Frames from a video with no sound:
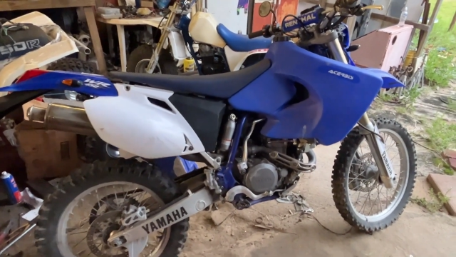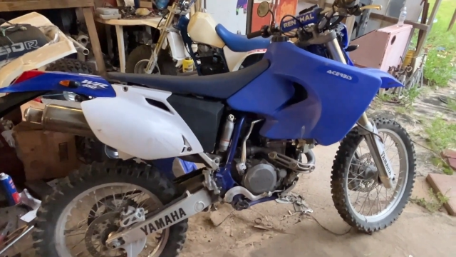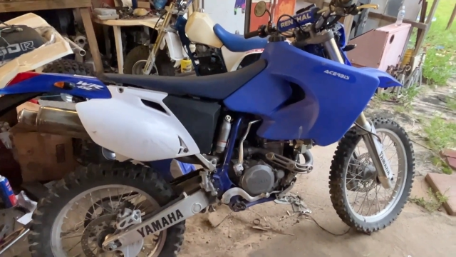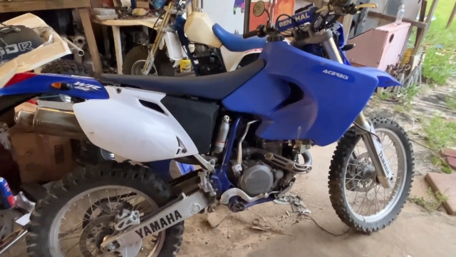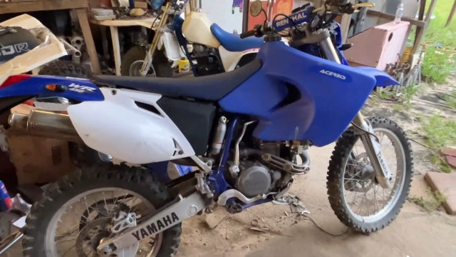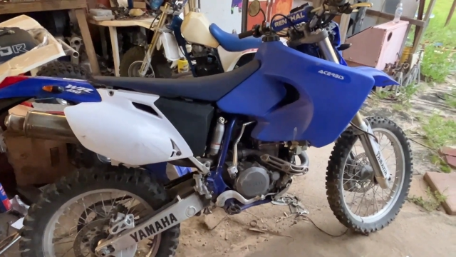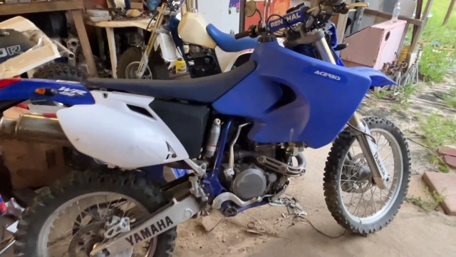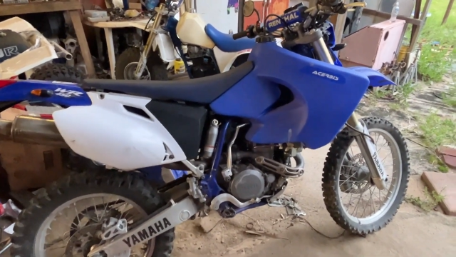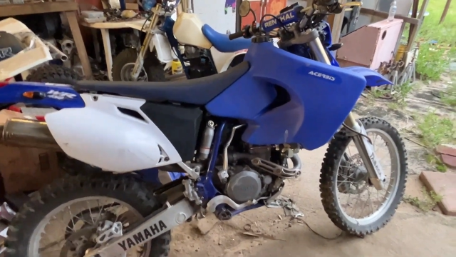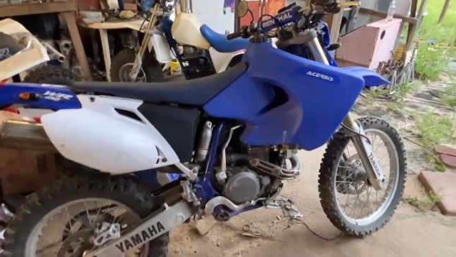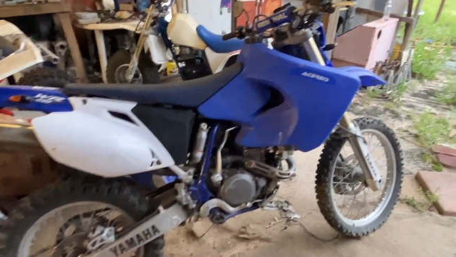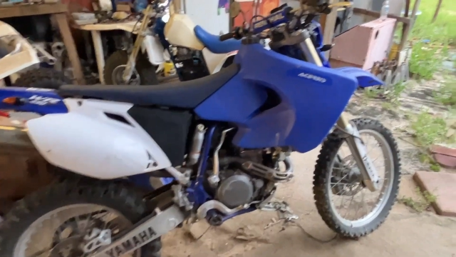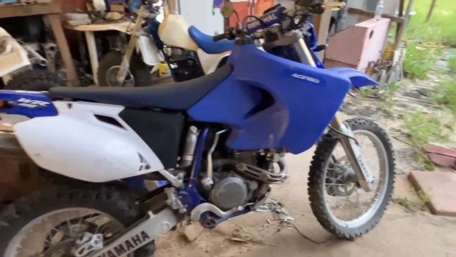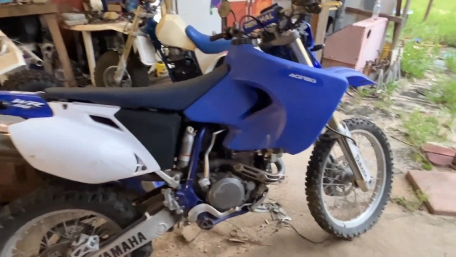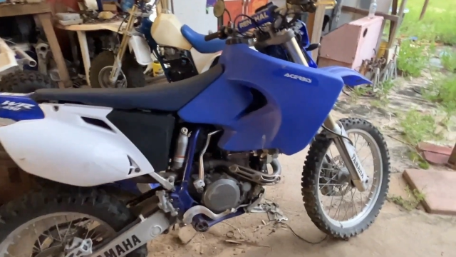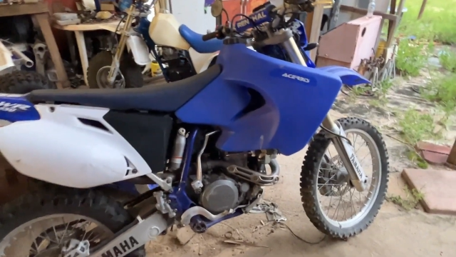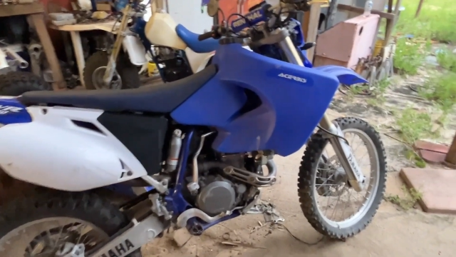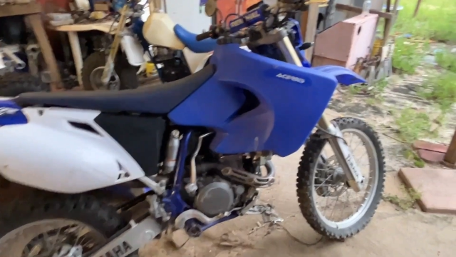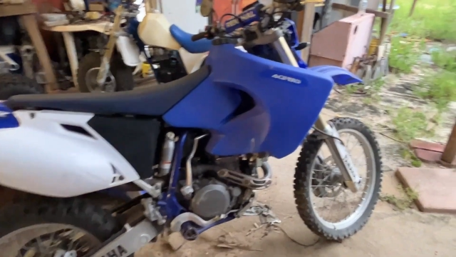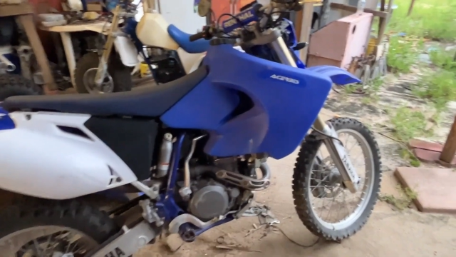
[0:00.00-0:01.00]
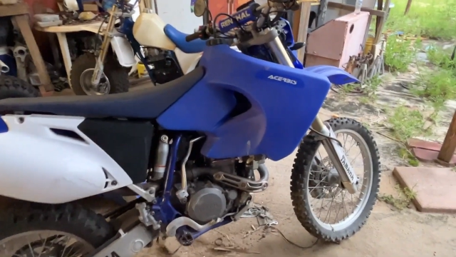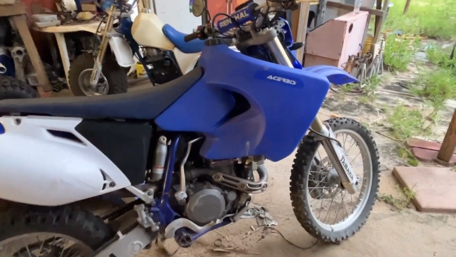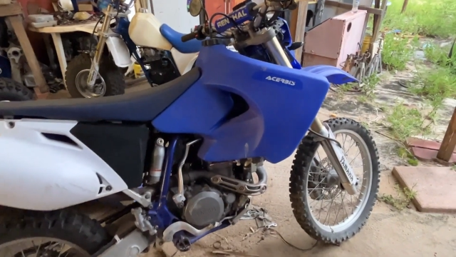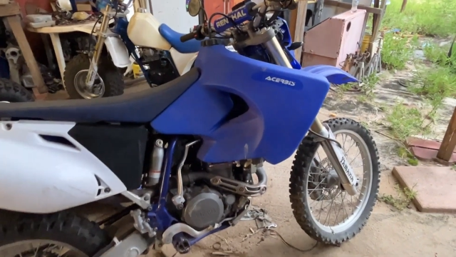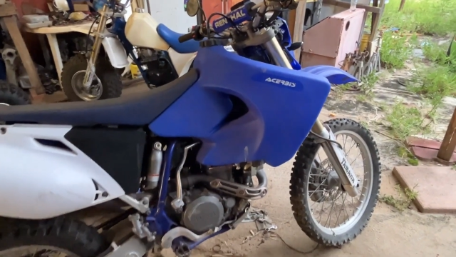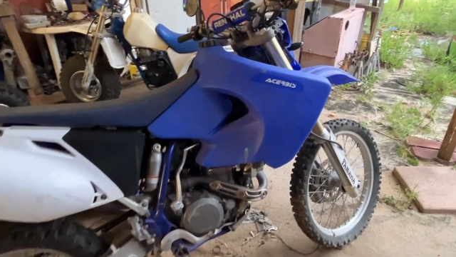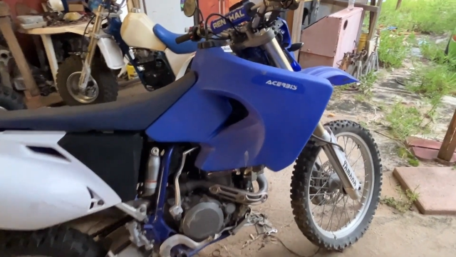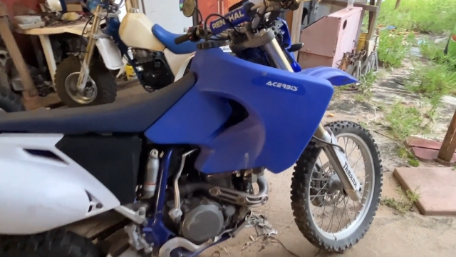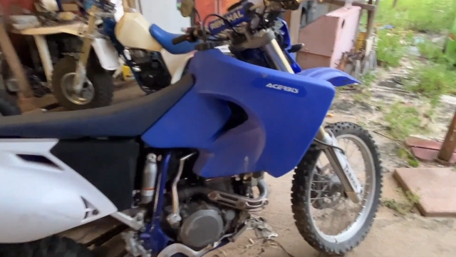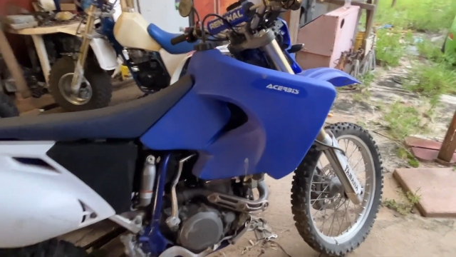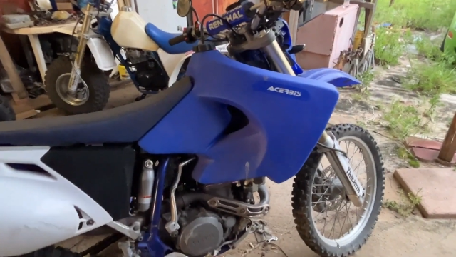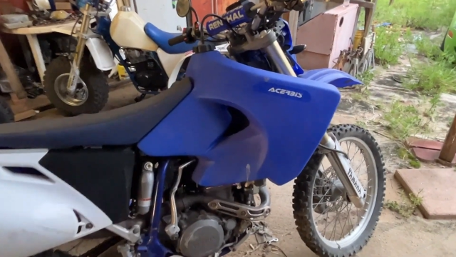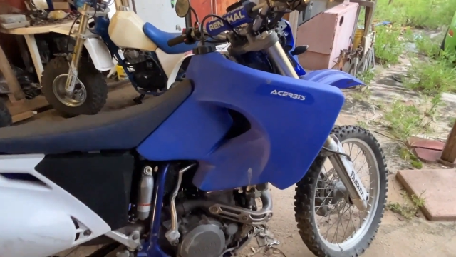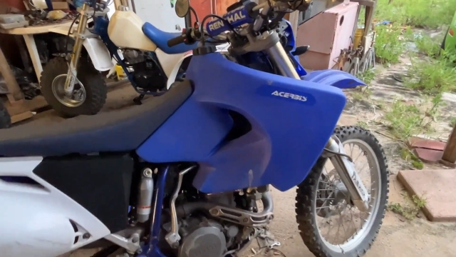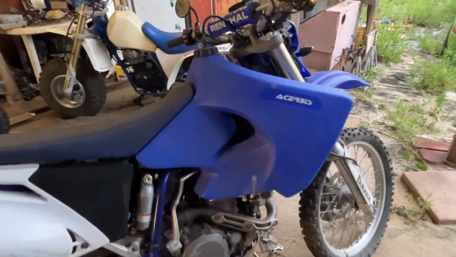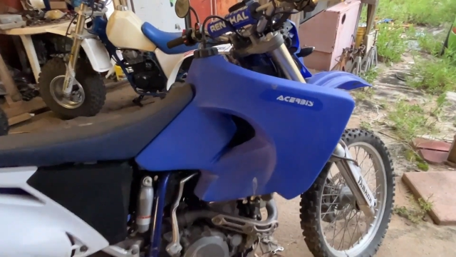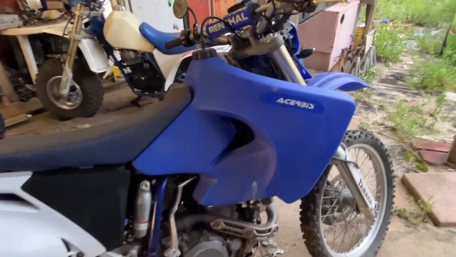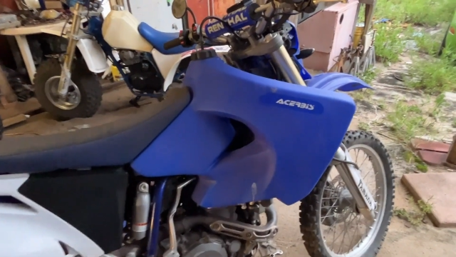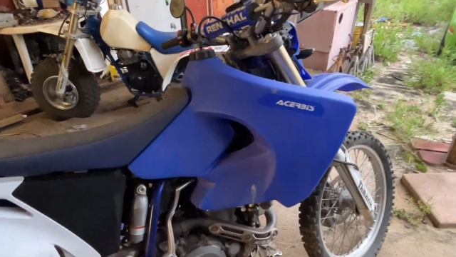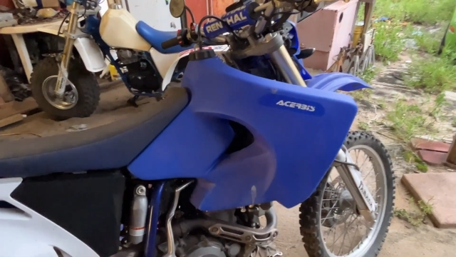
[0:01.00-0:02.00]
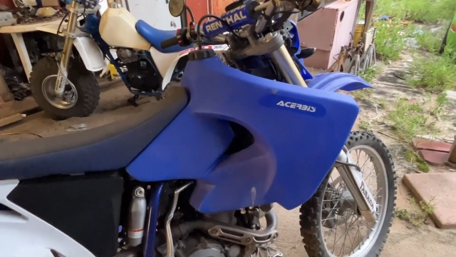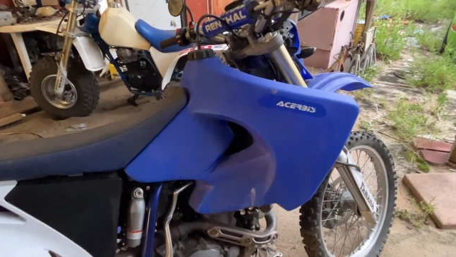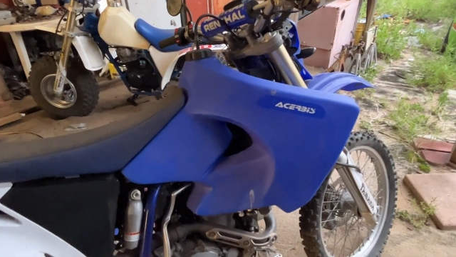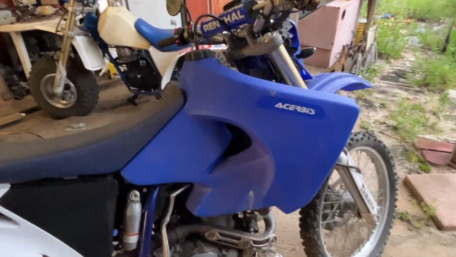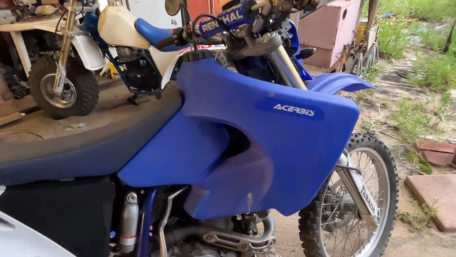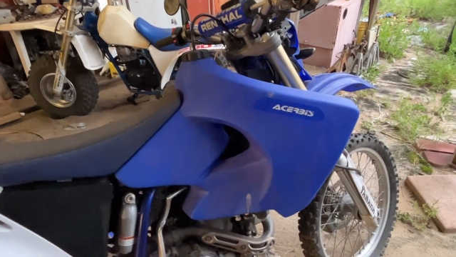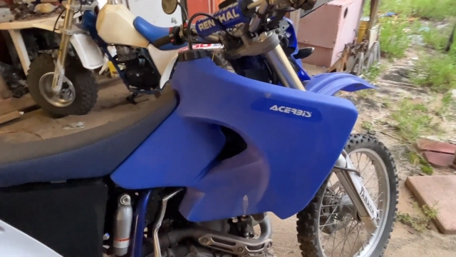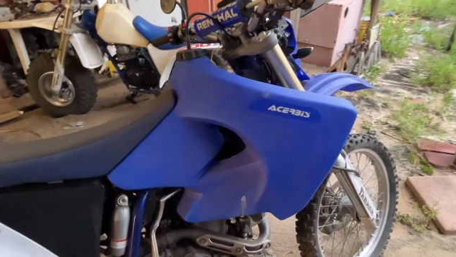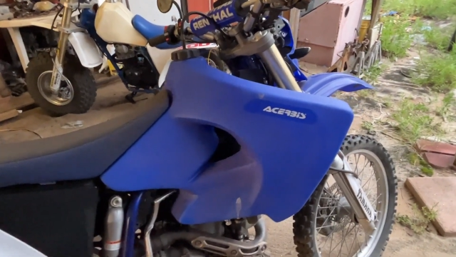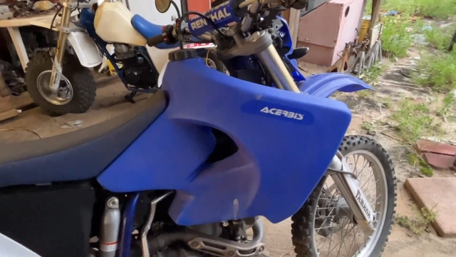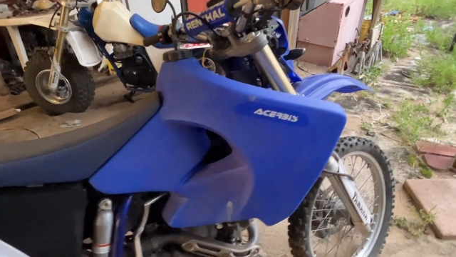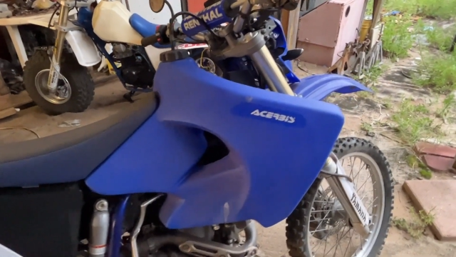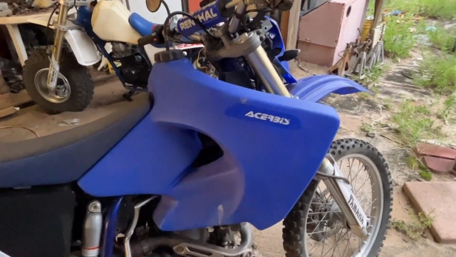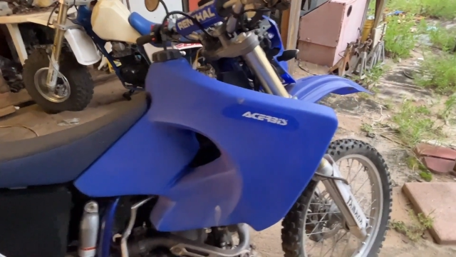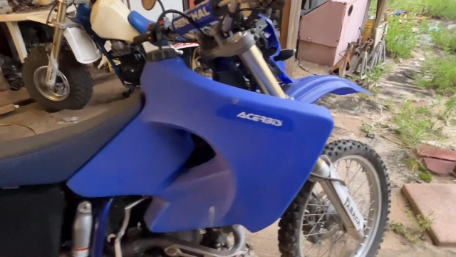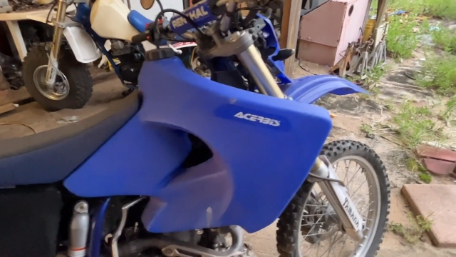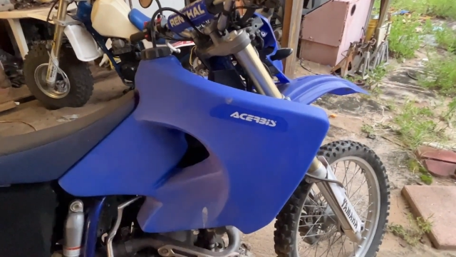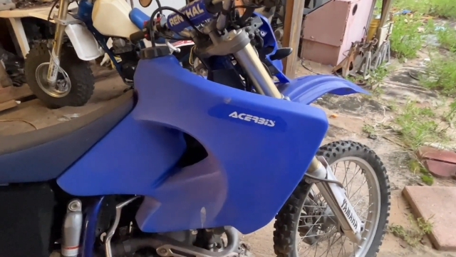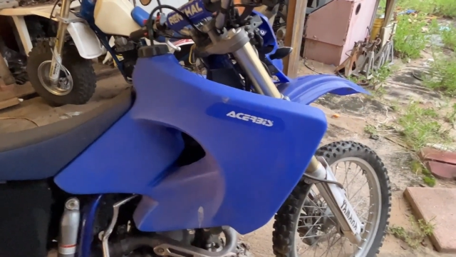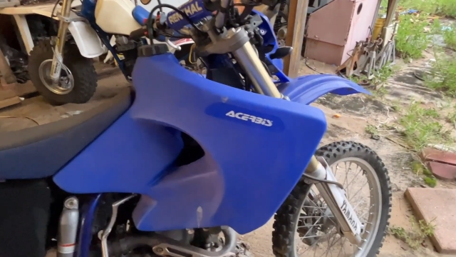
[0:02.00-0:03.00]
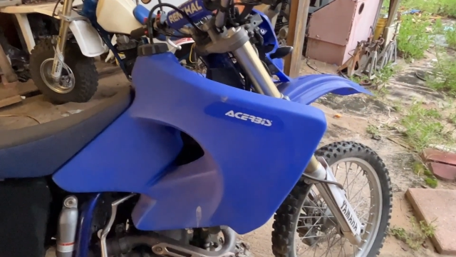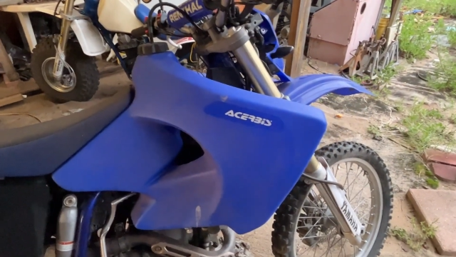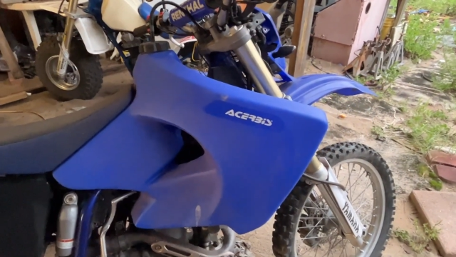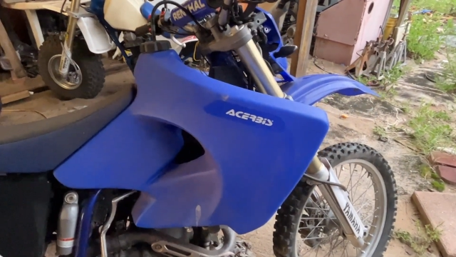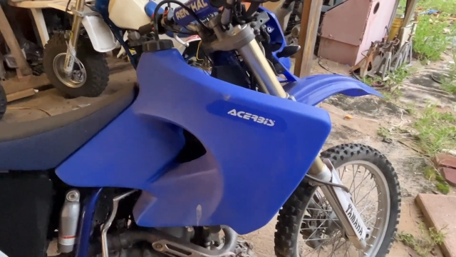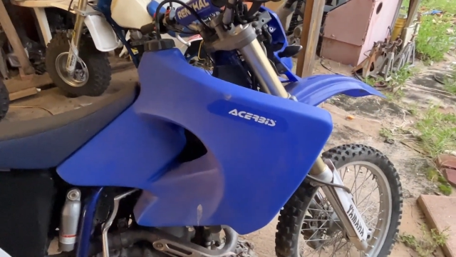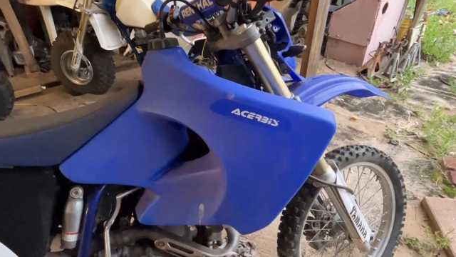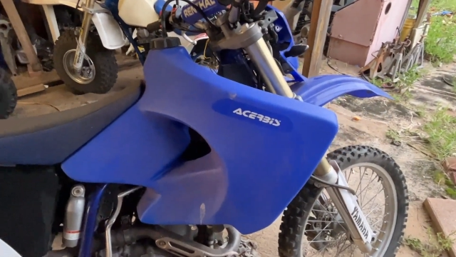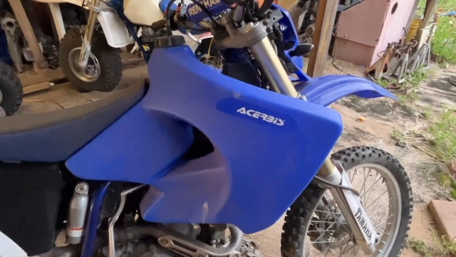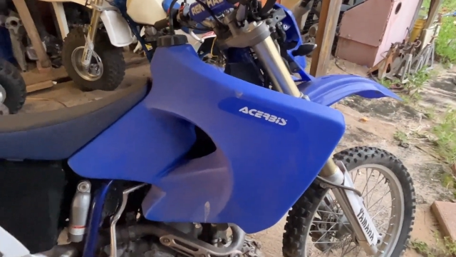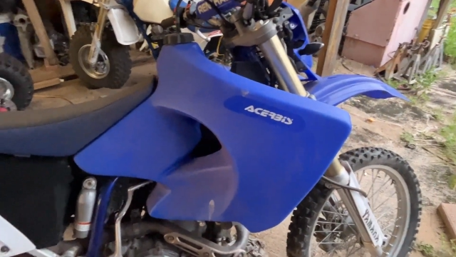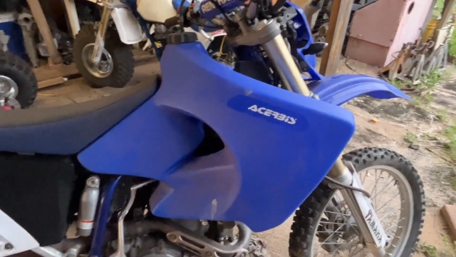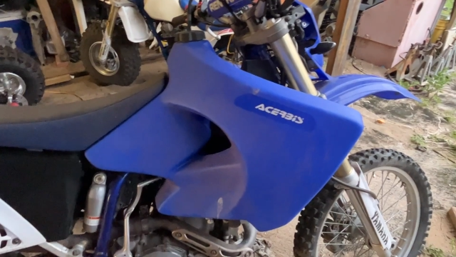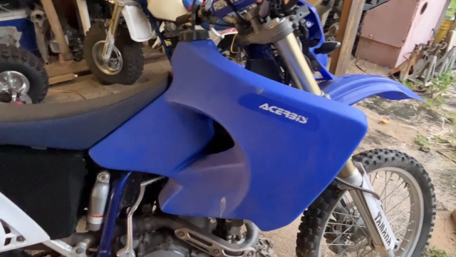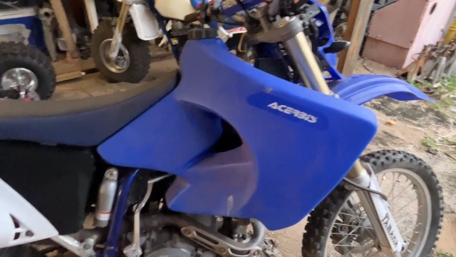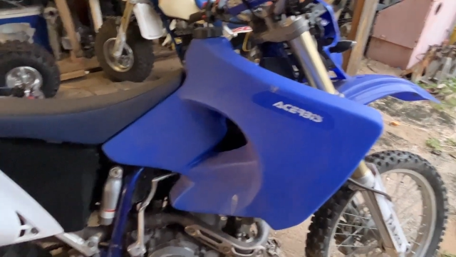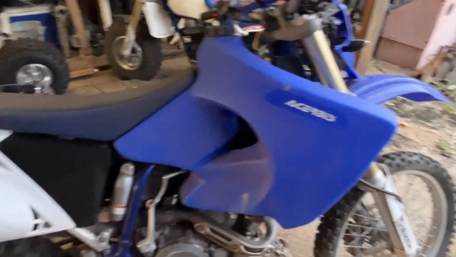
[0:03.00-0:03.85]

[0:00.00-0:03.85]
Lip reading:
(no speaker visible)